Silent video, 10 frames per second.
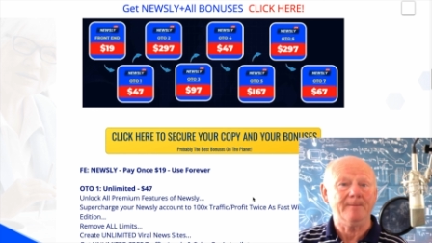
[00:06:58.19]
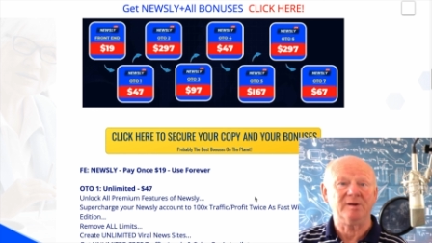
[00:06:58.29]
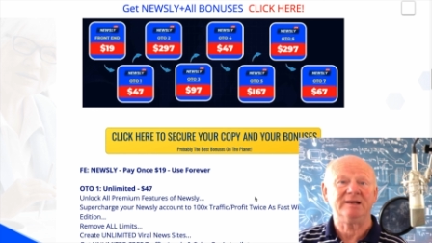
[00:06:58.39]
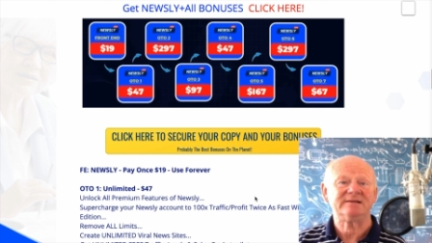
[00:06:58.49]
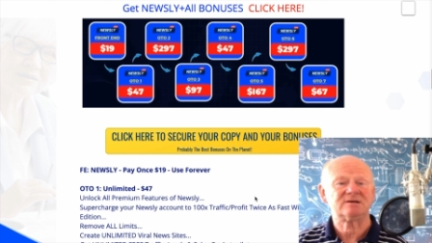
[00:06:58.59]

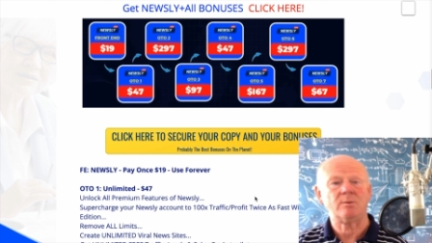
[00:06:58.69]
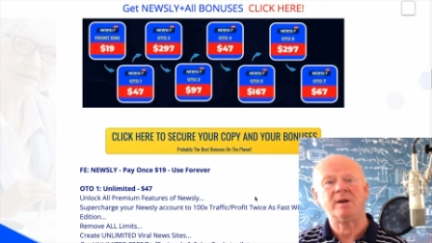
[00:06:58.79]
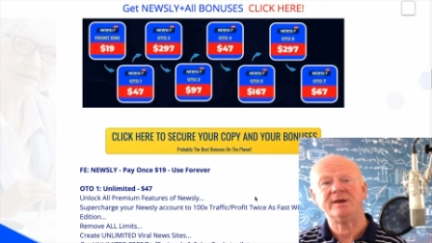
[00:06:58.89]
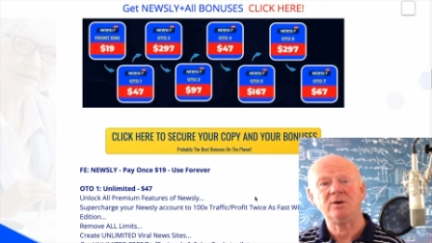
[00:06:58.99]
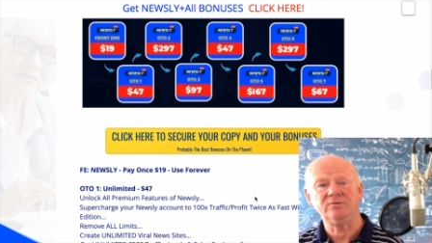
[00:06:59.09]
But let's go
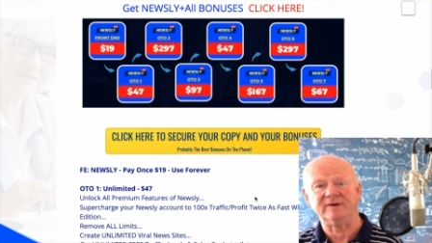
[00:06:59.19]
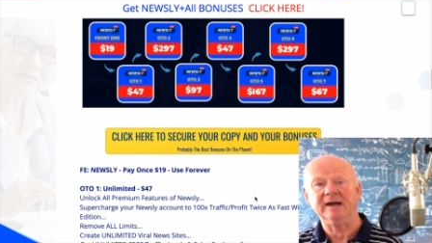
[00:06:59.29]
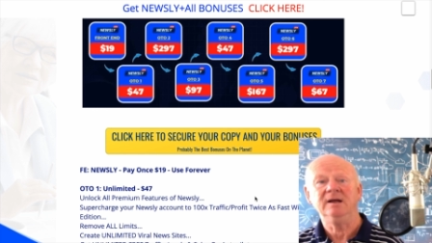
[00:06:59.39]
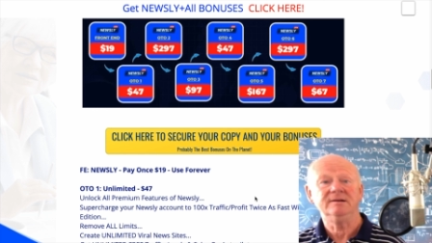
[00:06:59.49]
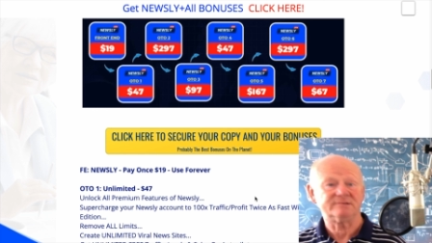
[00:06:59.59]
on
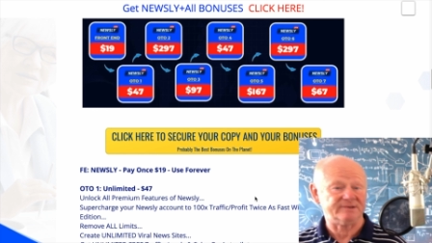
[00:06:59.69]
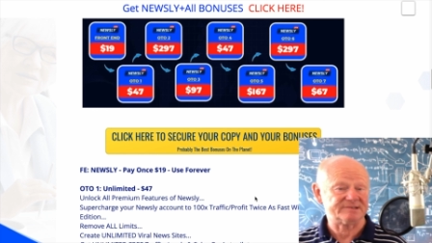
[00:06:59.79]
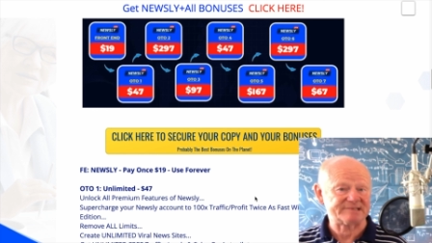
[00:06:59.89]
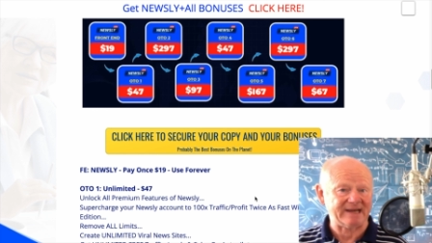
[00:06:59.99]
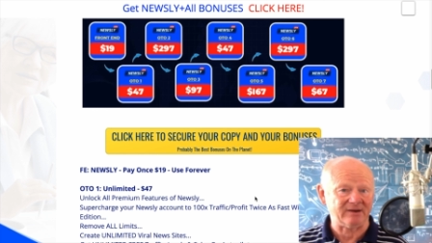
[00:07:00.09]
over to the
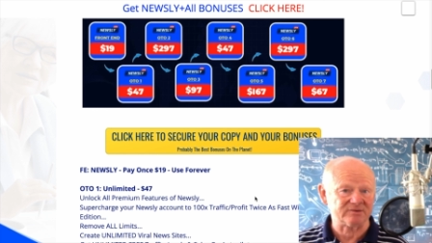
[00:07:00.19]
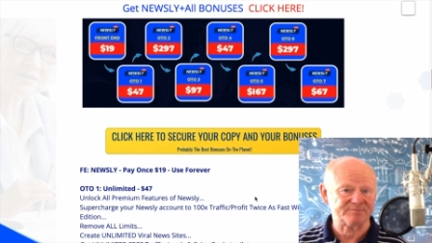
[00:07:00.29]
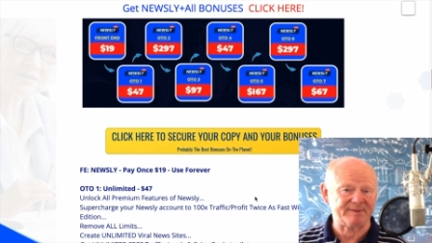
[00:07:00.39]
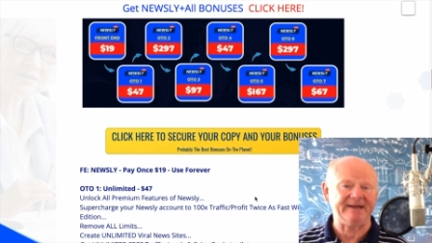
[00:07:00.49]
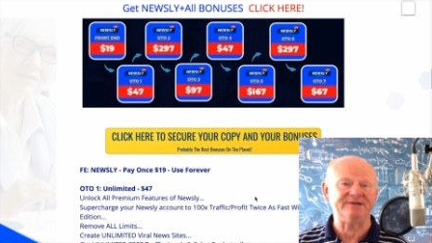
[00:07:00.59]
sales
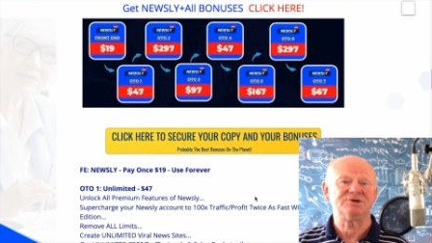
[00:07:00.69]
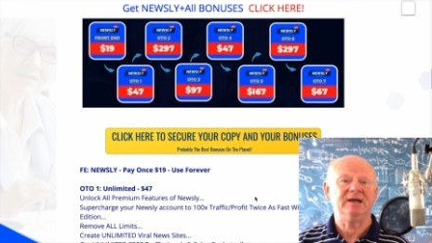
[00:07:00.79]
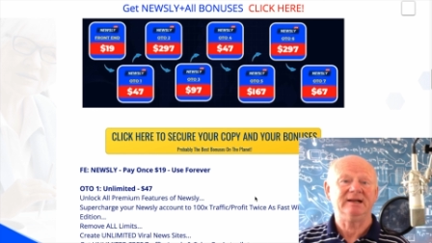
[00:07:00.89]
page.